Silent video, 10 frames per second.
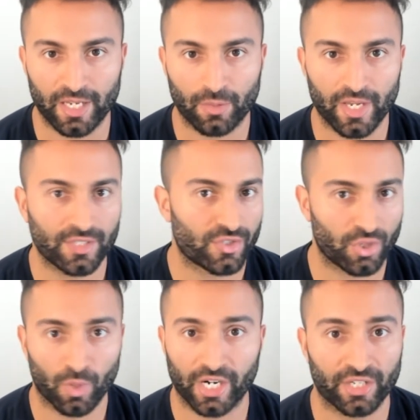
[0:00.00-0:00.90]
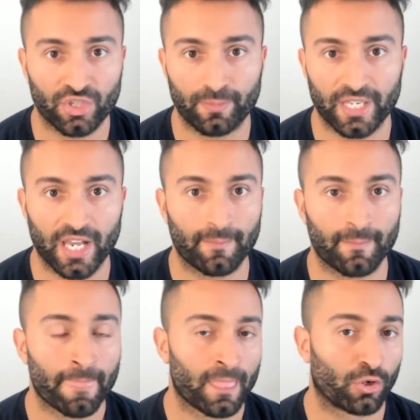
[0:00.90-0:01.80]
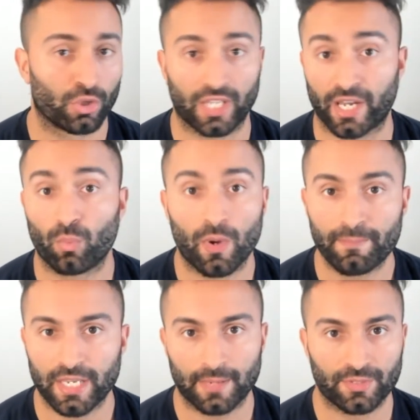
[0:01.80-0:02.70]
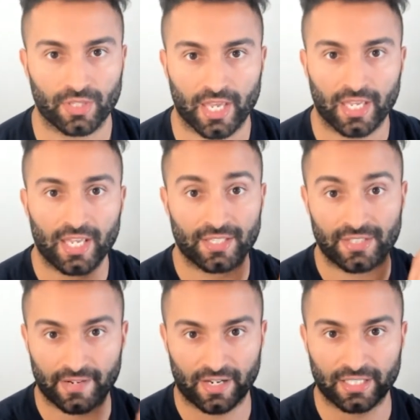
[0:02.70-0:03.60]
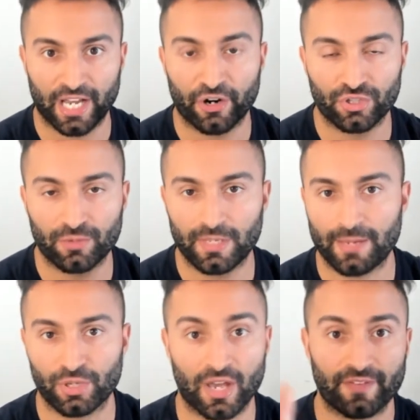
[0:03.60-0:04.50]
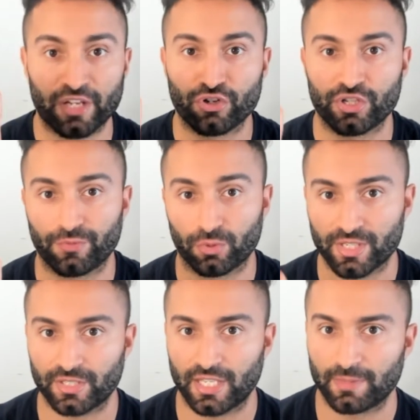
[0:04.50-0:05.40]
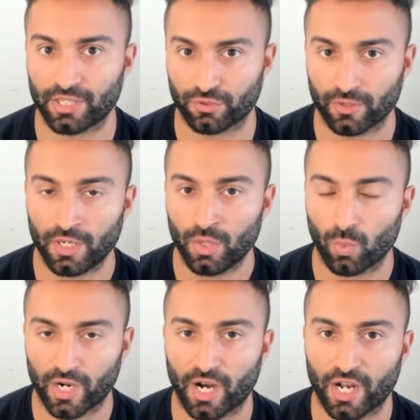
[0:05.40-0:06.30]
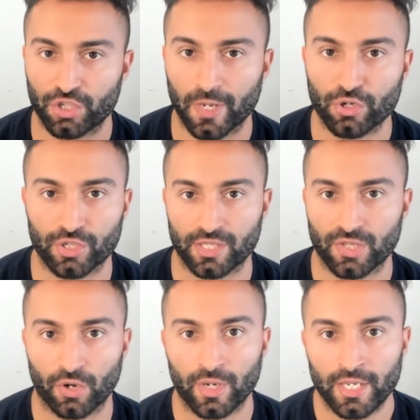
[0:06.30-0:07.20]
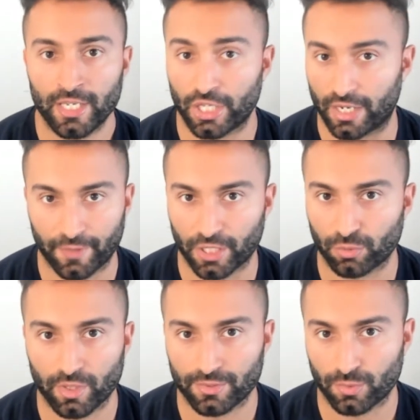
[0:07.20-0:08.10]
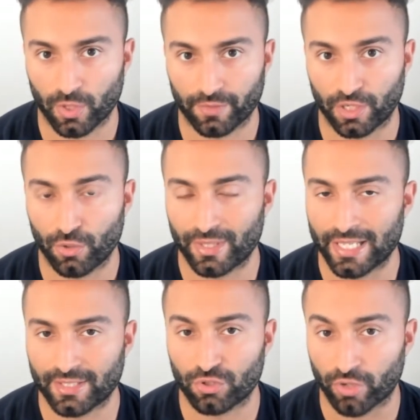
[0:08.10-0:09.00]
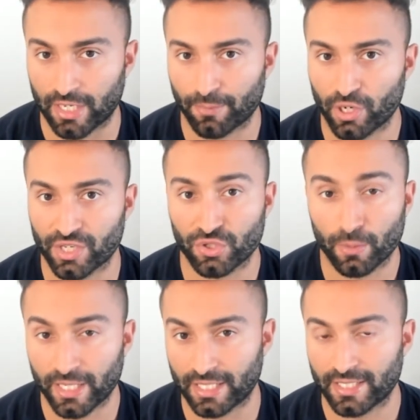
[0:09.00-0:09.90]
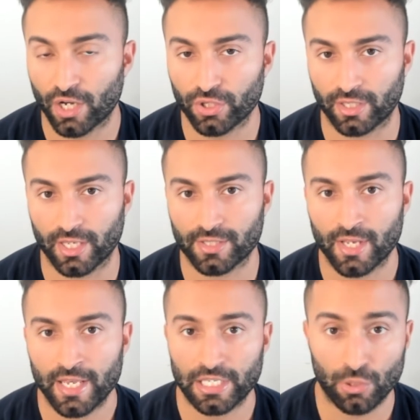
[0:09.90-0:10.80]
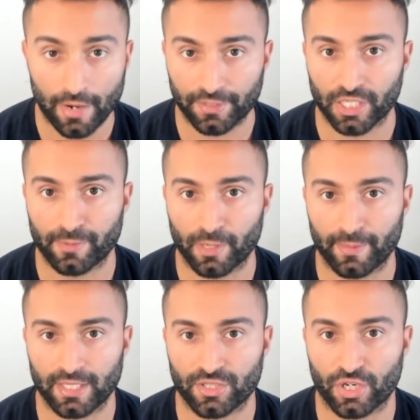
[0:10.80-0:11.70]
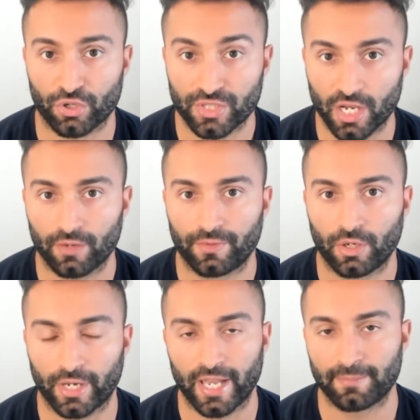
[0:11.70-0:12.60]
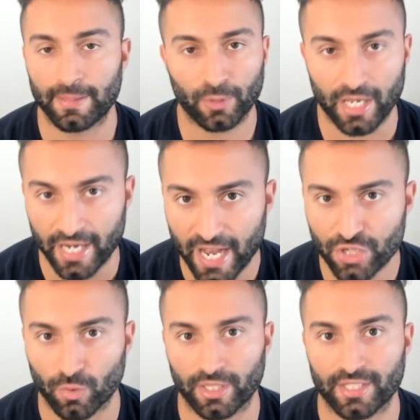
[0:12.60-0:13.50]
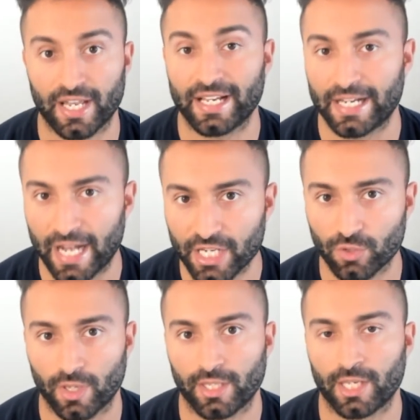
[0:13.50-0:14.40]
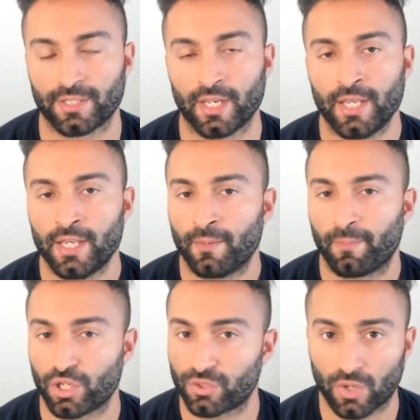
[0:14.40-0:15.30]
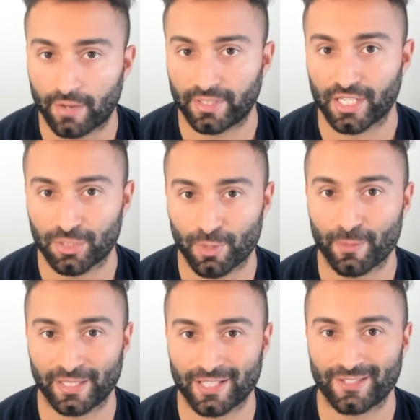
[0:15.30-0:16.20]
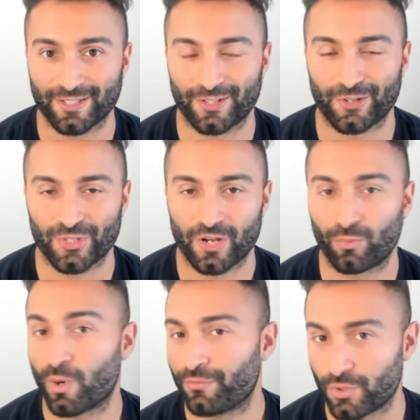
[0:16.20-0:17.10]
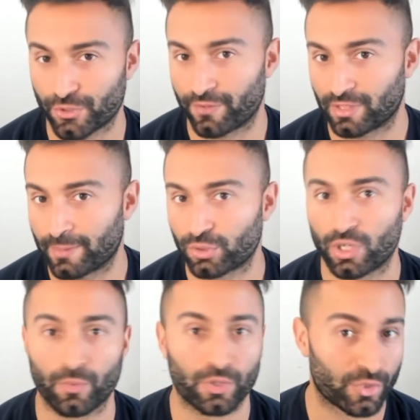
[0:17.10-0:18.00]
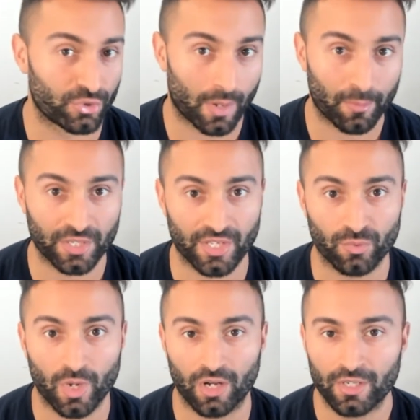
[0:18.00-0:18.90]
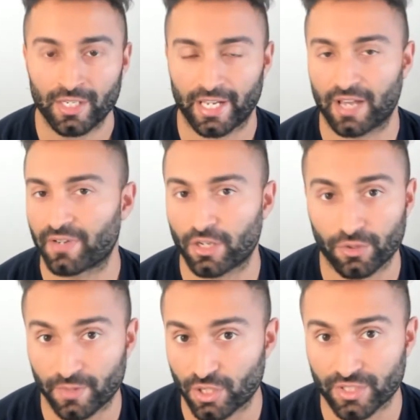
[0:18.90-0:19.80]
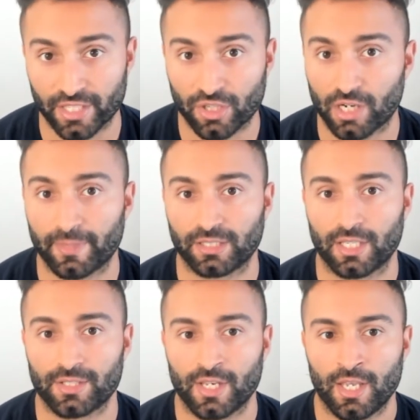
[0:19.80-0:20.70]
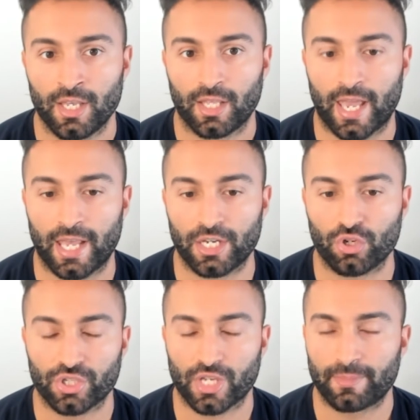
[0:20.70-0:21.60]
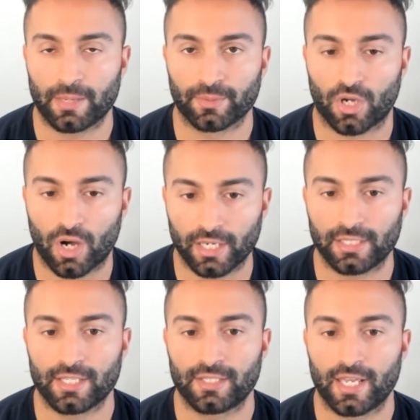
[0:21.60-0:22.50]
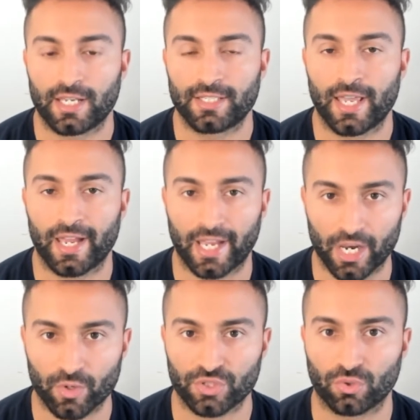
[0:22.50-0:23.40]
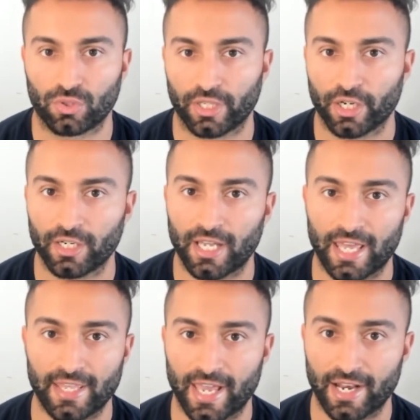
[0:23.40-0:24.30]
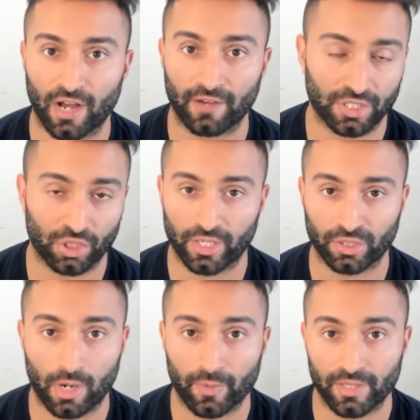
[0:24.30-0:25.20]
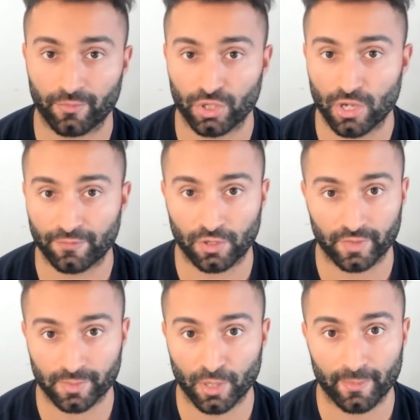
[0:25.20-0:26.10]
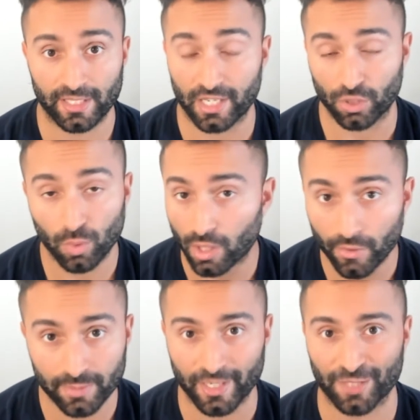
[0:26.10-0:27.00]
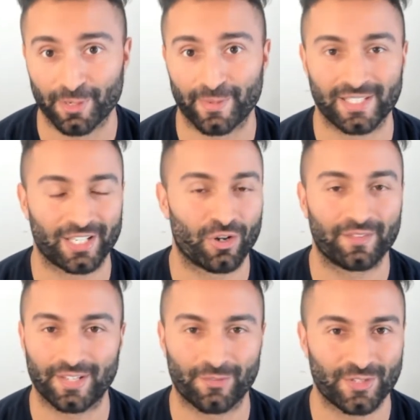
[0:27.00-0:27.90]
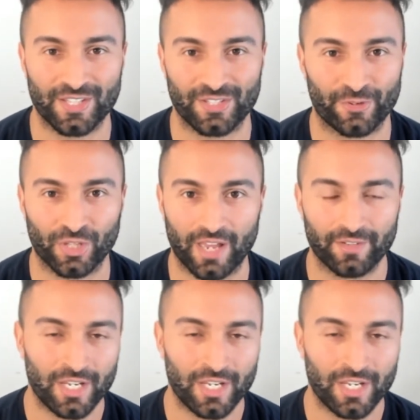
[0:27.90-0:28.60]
anyways. So you work out at 2 p.m. or like at 1 p.m. so that instead of getting tired at 2 p.m., you have energy for the rest of the day because your workout got you energy. So you got to figure out the rhythms that work for you. And that's the tricky part, is nobody can tell you this. You have to experiment this on yourself. Okay. people can guide you on this. I can guide you on this, but you still have to experiment these things on yourself. What foods are inflammatory? Which ones do I process well? Okay, I've had other videos that I talk about this. And you just got to be able to audit these things and get crystal clear, and then obviously create the right rhythm for you after you've experimented. You will always be experimenting. You have different seasons of your life.